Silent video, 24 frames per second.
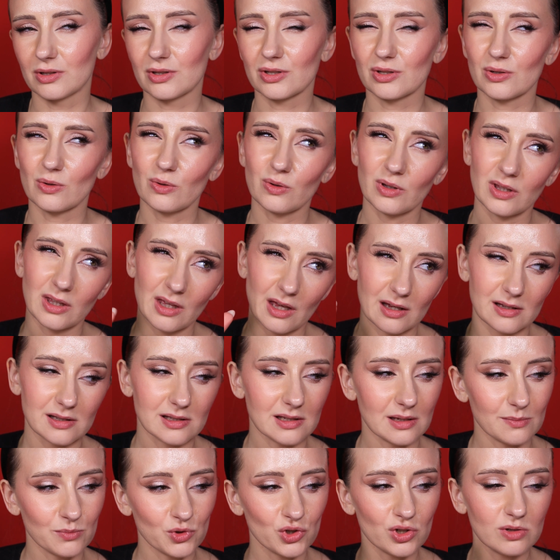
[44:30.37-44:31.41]
So yeah,
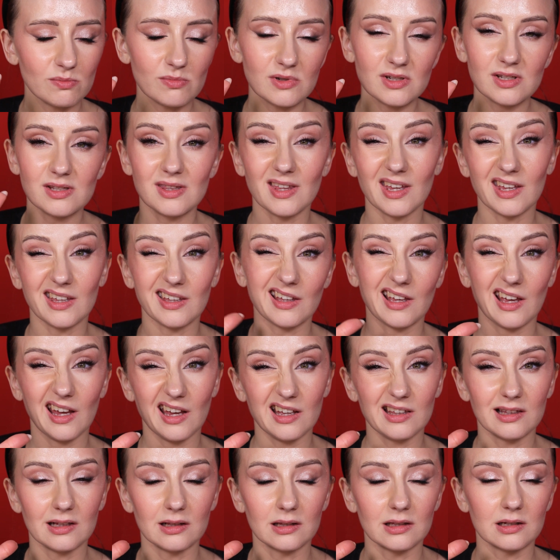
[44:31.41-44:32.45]
some shimmers, they
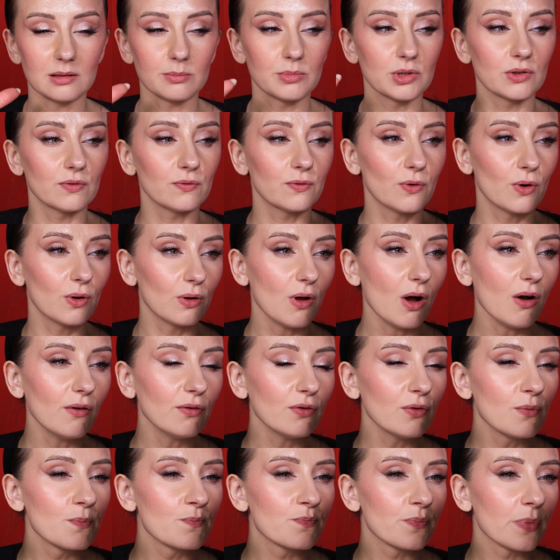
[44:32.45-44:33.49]
can a little bit fall
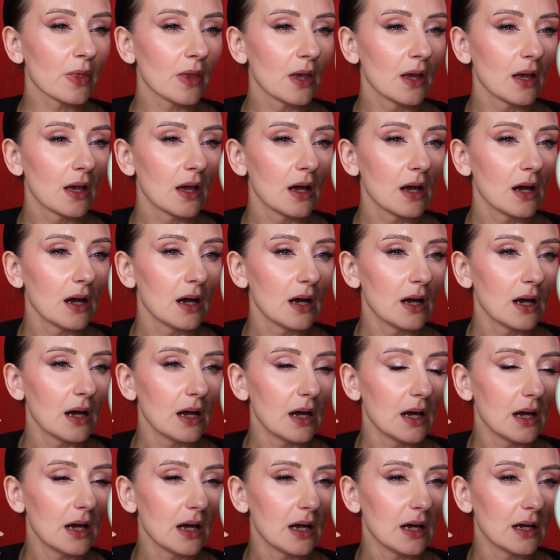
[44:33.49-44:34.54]
off.
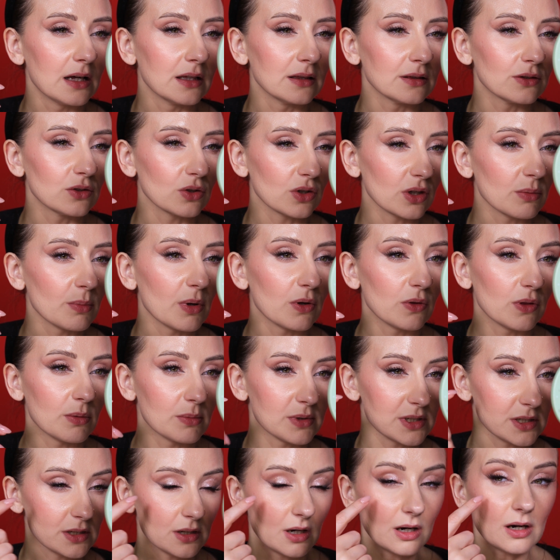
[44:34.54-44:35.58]
And talking about the
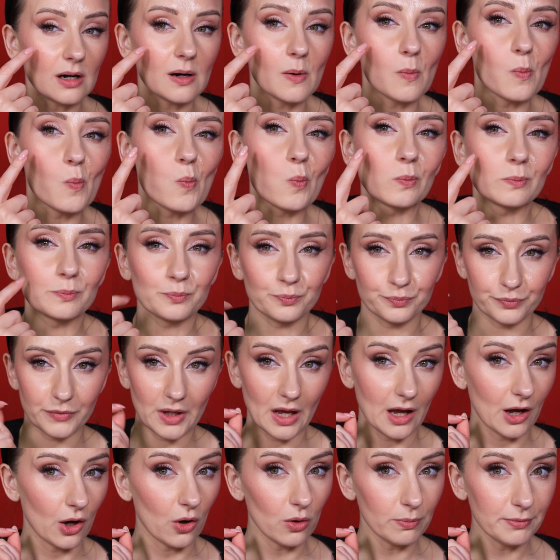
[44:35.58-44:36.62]
mascara,
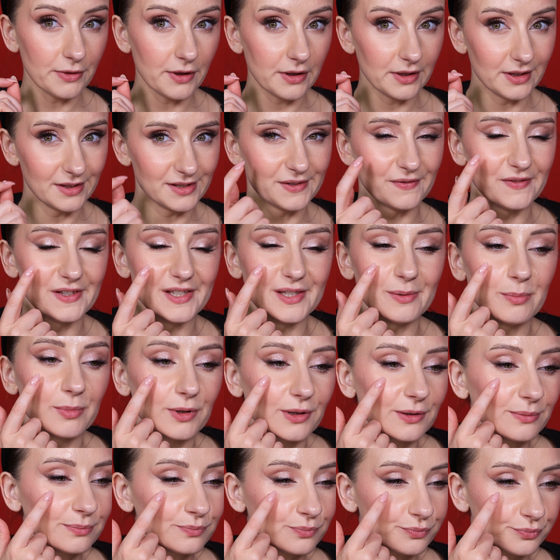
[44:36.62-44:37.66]
I hope that it's
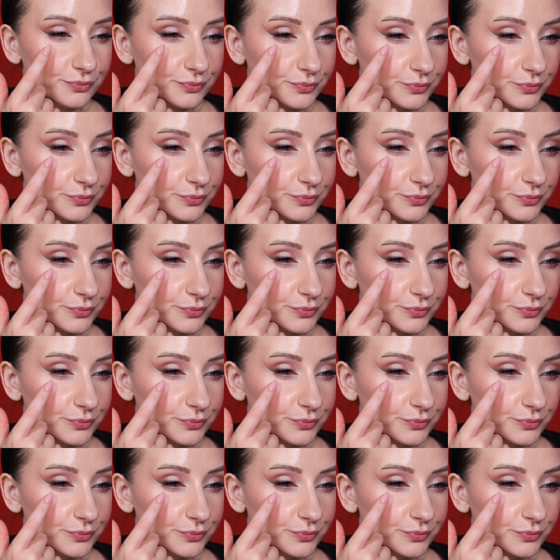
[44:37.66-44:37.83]
visible.